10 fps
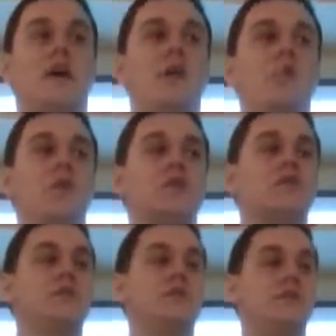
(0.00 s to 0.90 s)
I
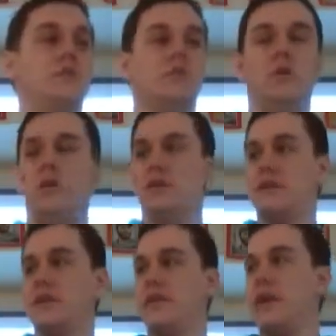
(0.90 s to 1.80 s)
want you
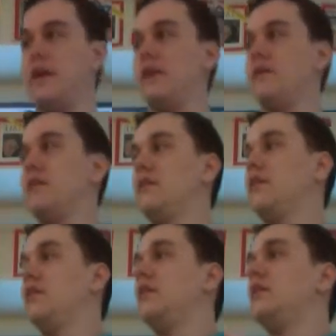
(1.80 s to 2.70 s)
to then
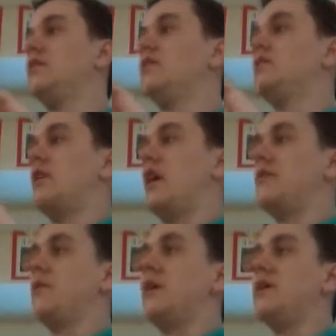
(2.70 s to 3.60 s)
try
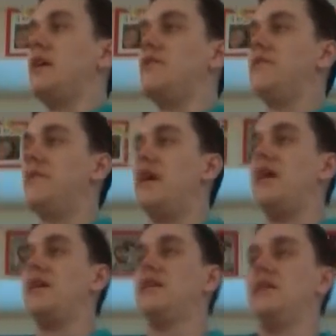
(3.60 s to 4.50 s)
to
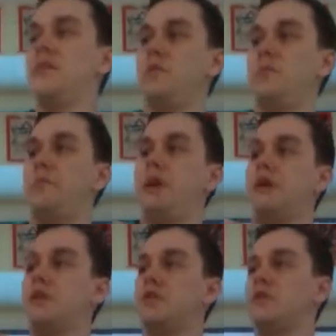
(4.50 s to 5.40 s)
identify the
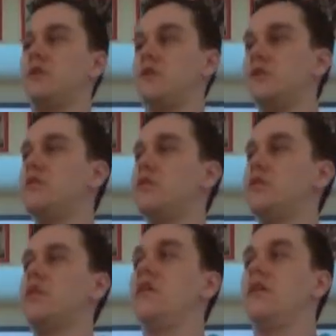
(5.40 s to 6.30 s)
picture
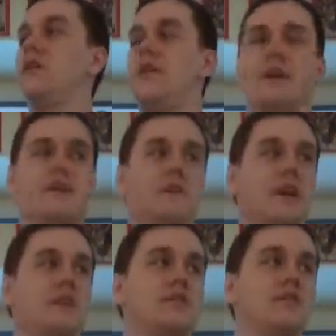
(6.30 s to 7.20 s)
that is
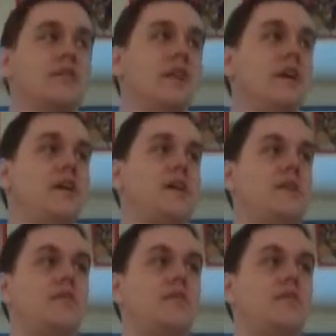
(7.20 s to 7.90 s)
next to the letter.